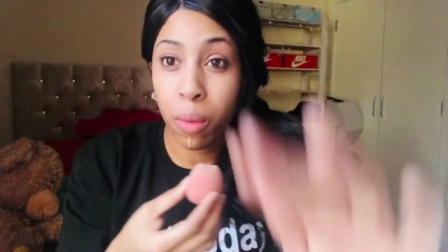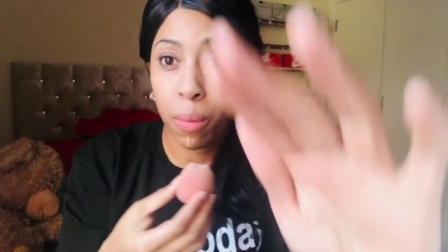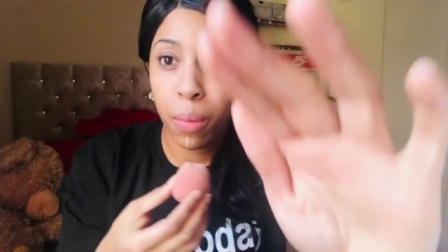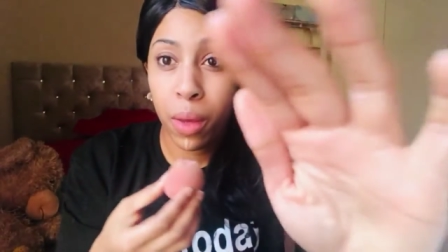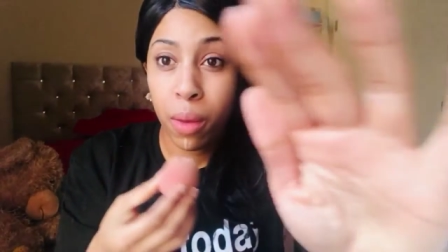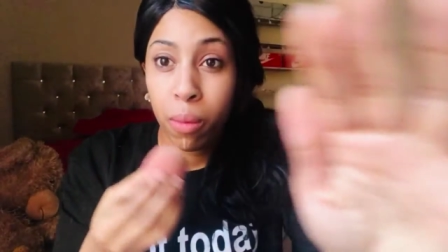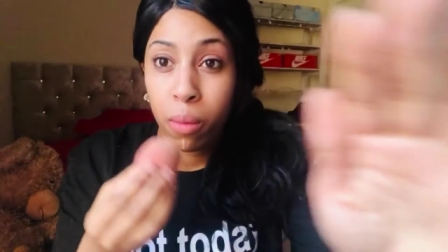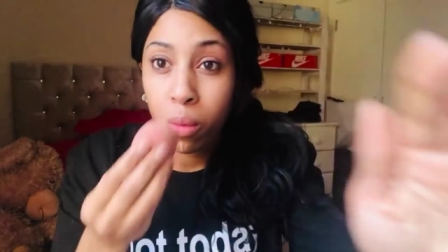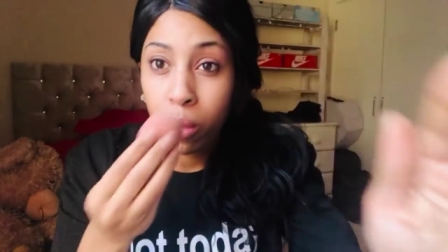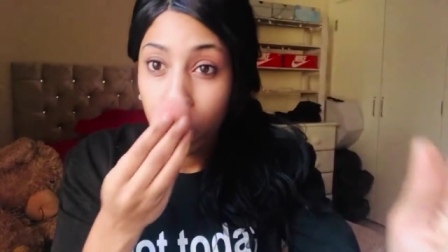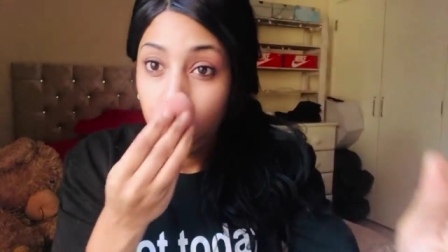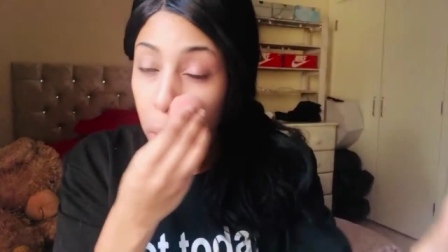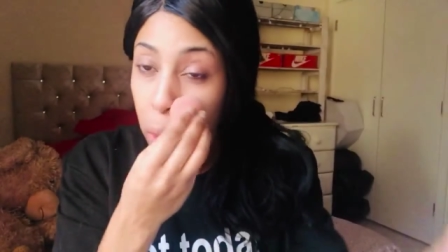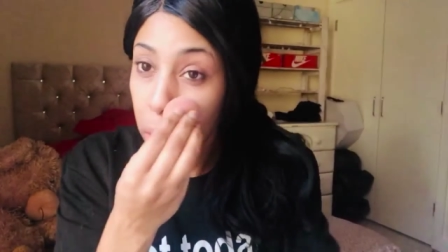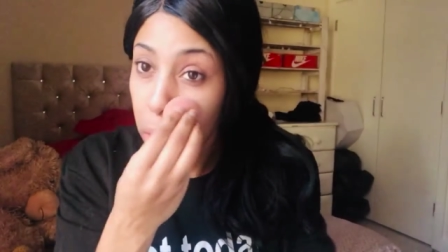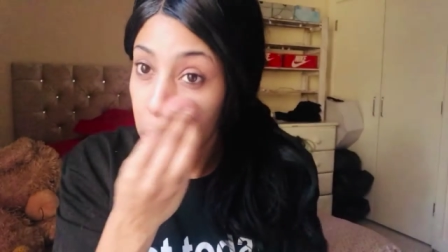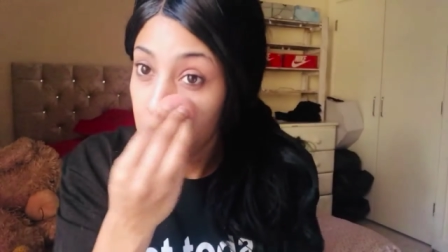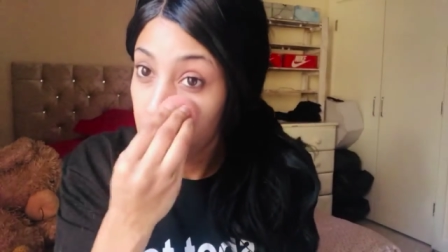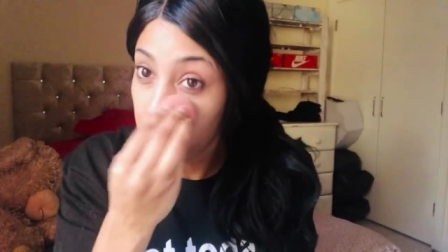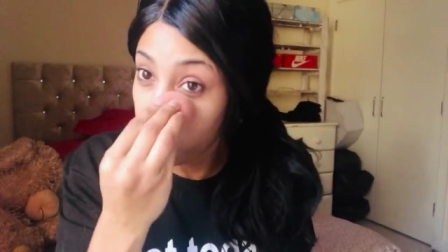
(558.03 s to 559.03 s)
bit more
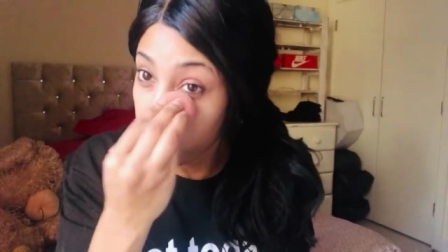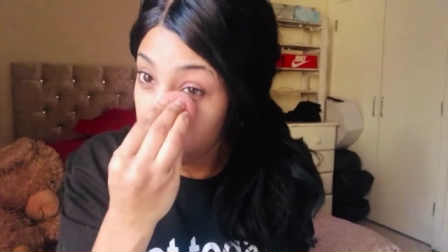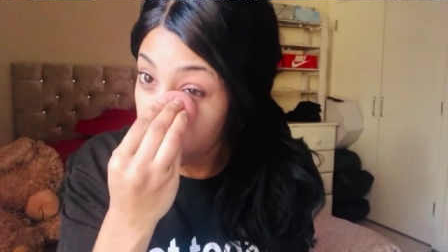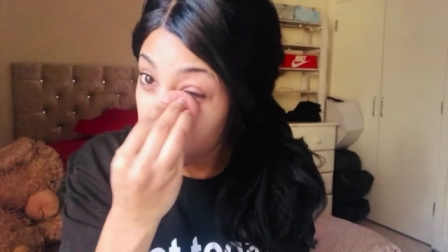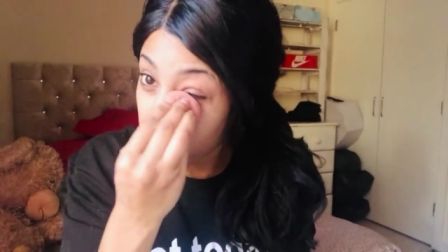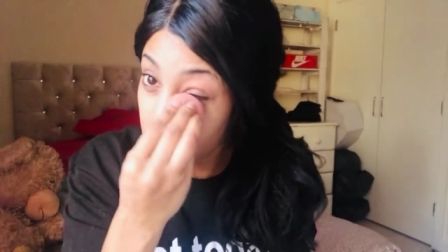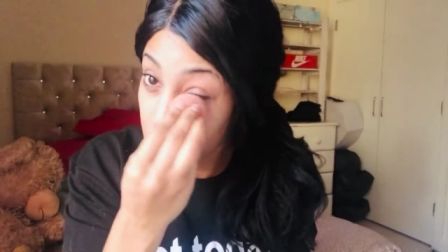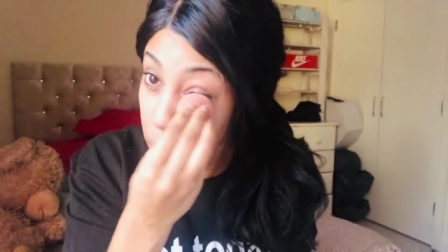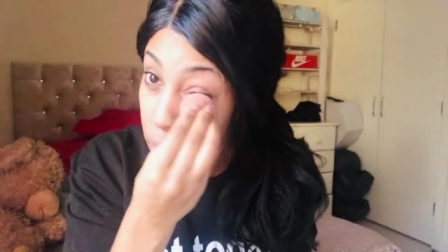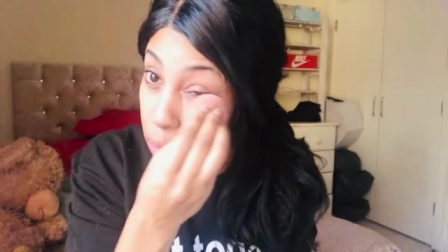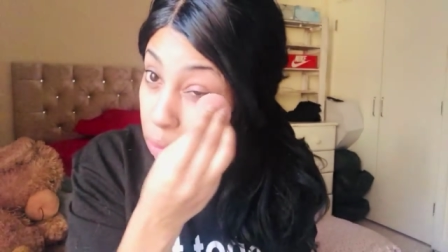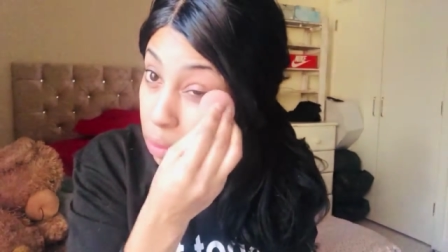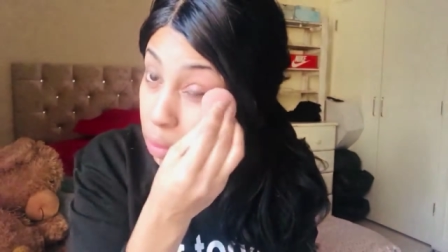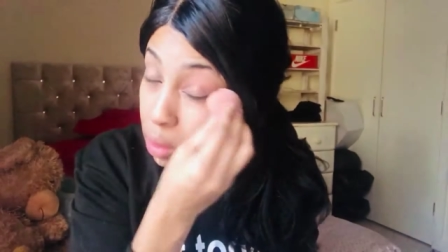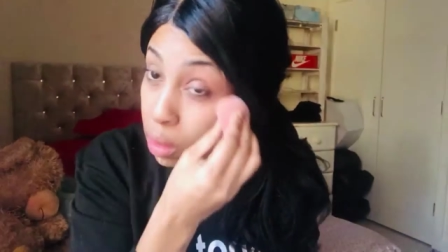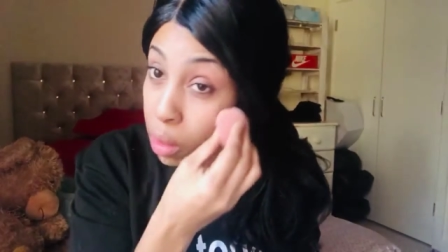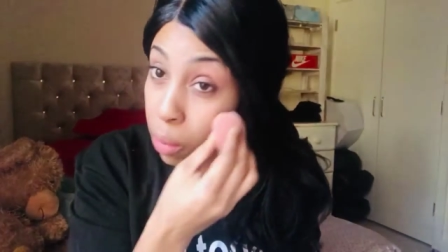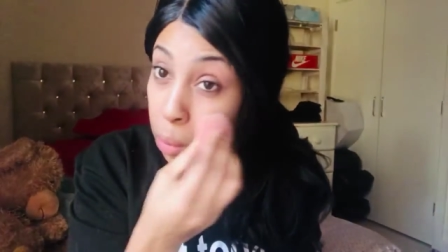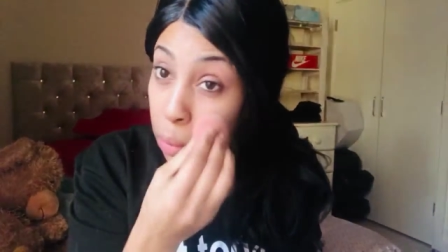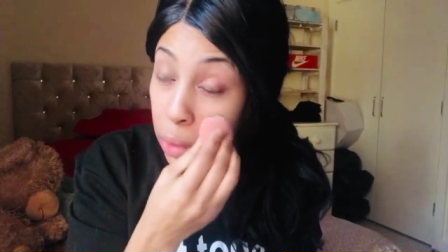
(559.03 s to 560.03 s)
excuse
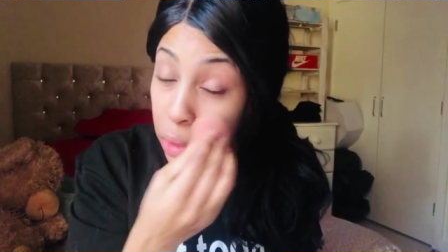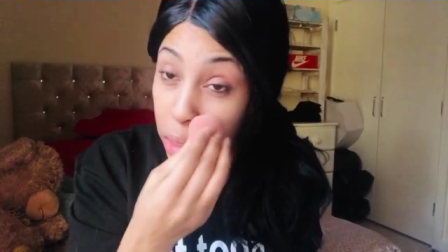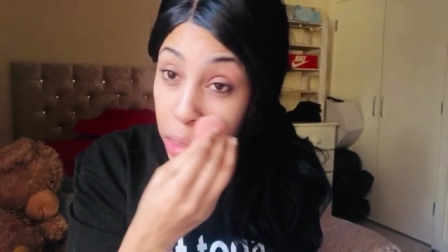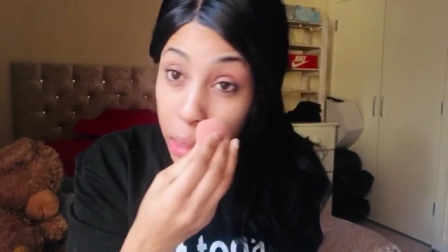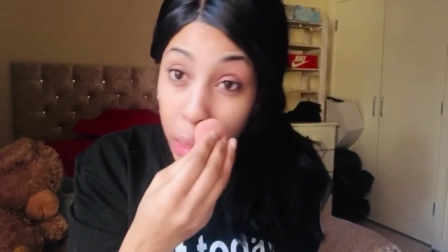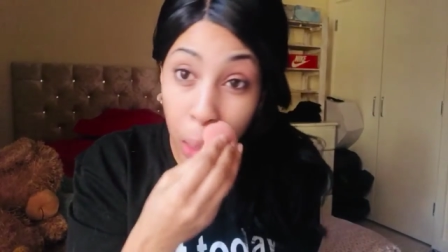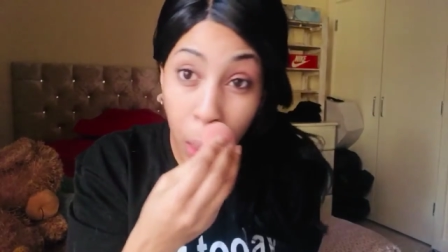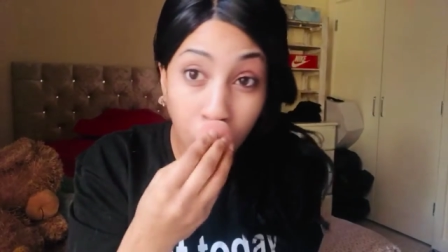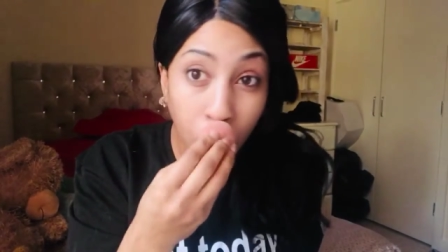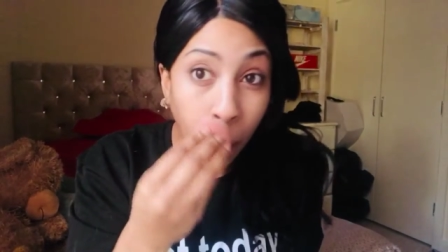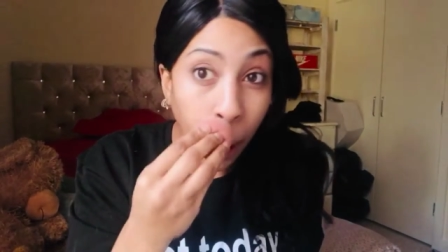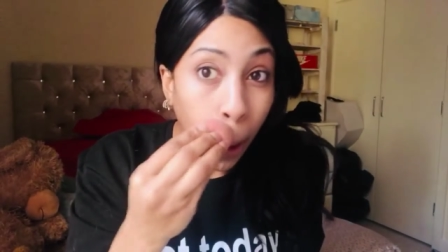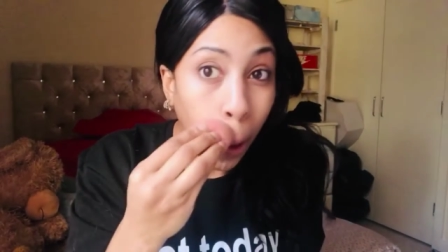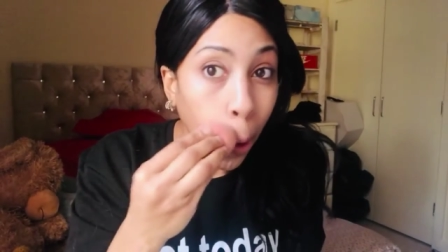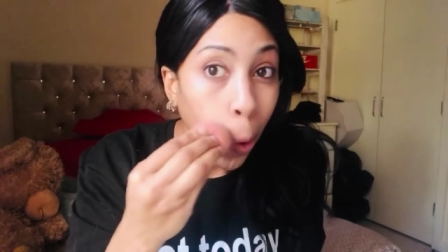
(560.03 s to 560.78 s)
the monitor I